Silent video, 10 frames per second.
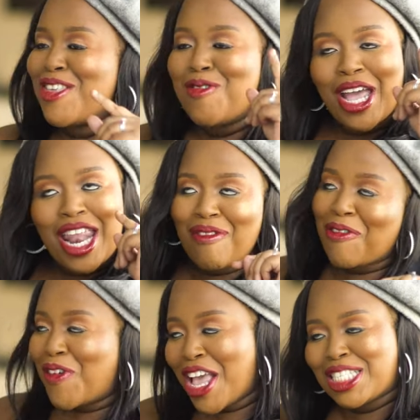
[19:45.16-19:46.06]
yeah. You can have
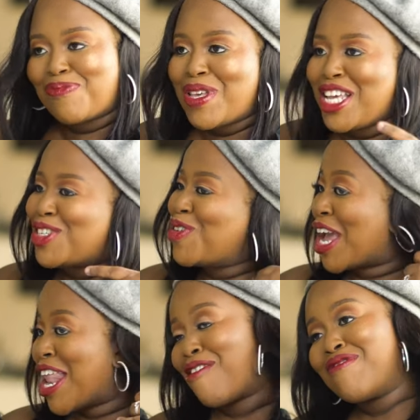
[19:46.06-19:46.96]
a face beach. You
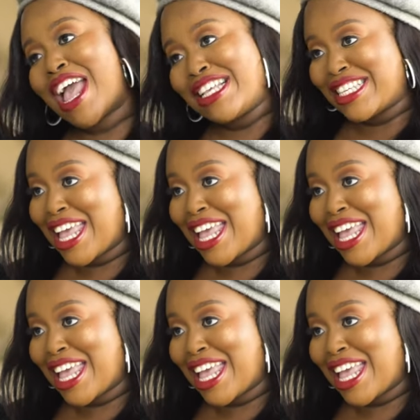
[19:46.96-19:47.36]
can have nice